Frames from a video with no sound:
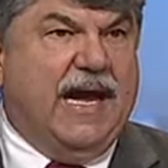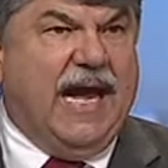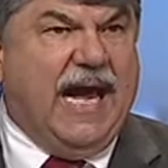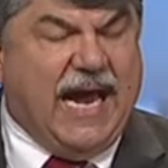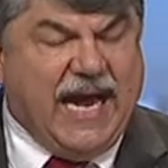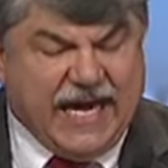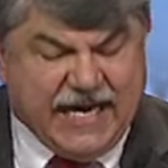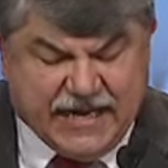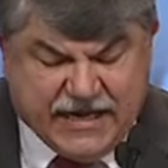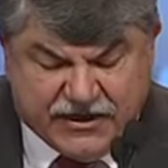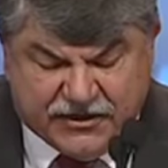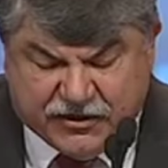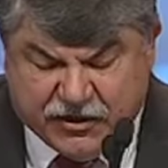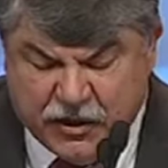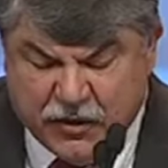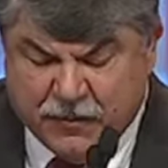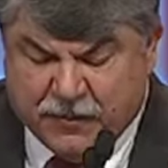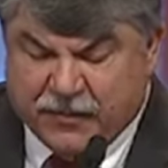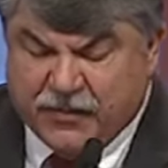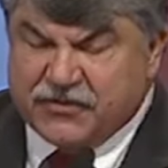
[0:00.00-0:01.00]

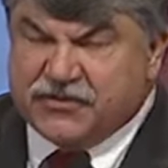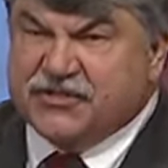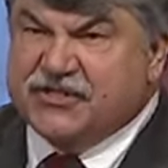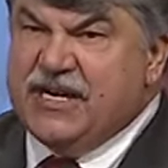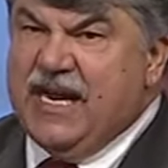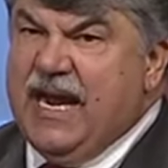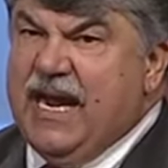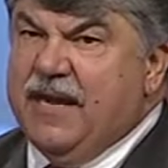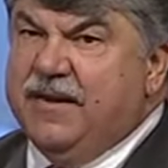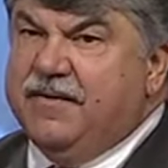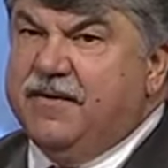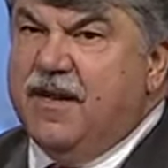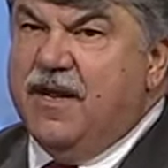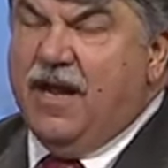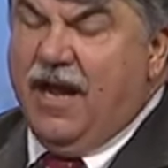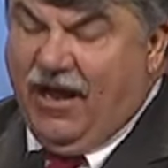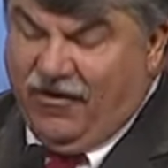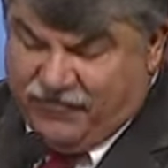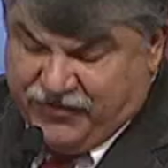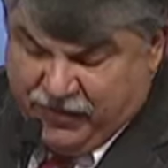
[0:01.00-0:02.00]
82%
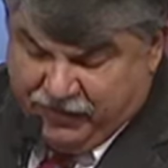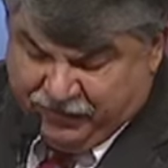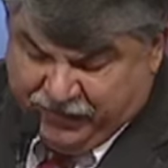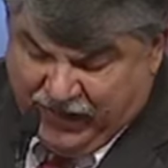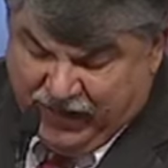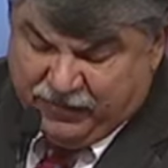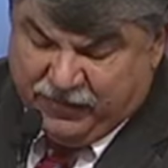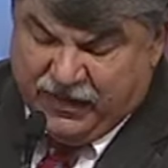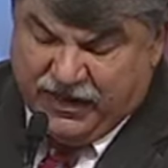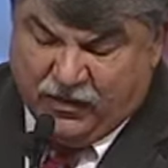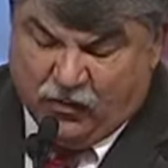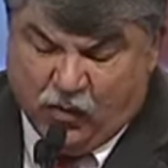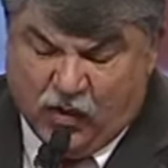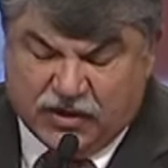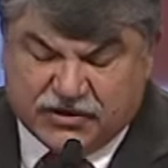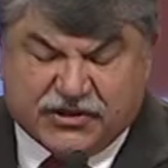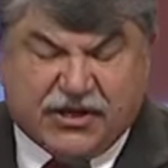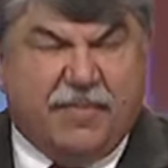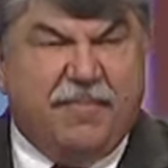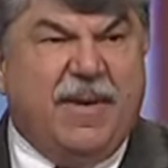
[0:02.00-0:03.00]
of the public
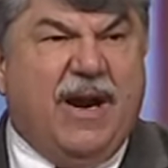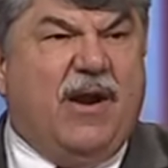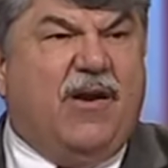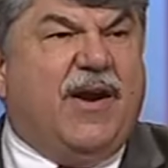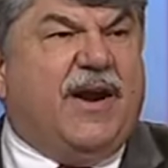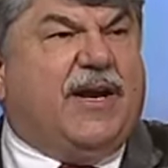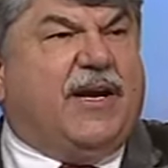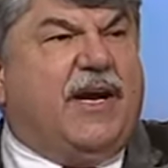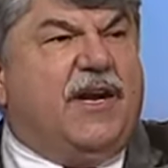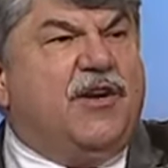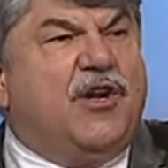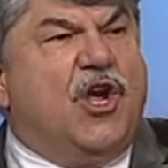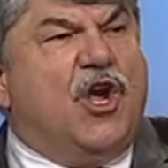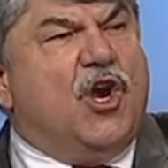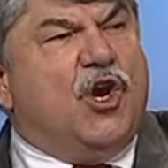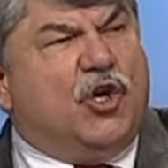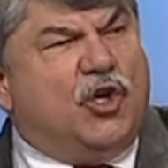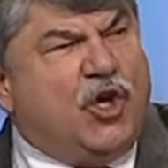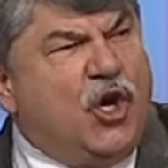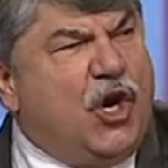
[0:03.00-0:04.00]
wants
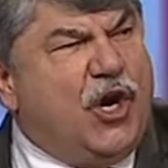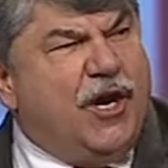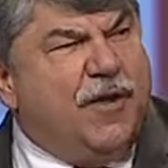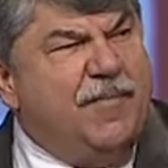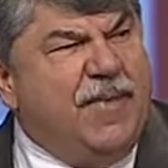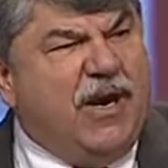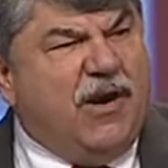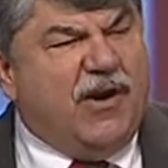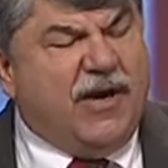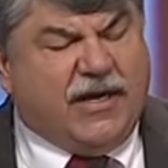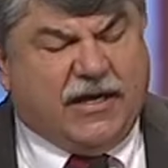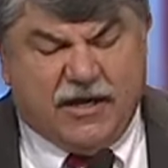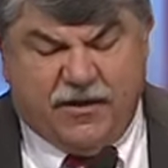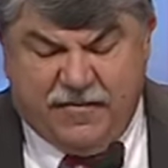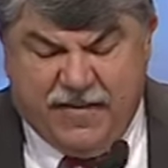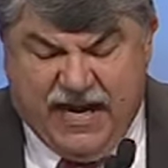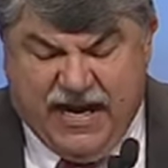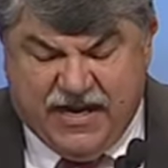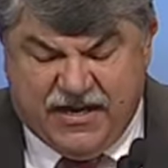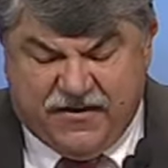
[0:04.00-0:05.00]
good American
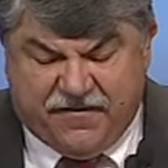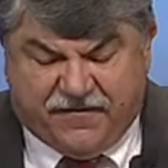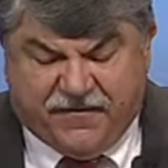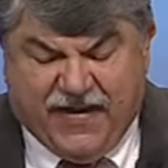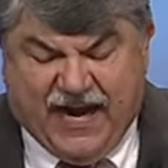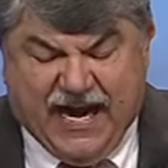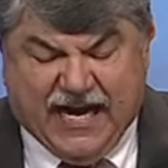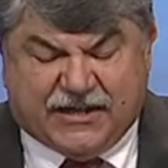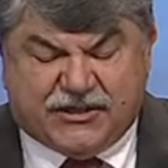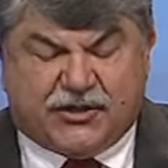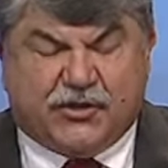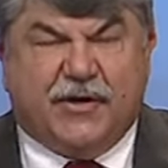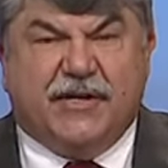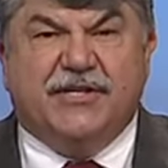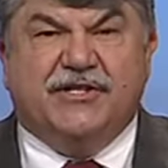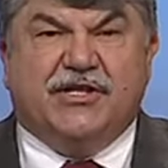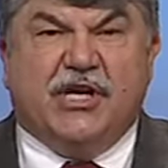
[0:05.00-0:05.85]
manufacturing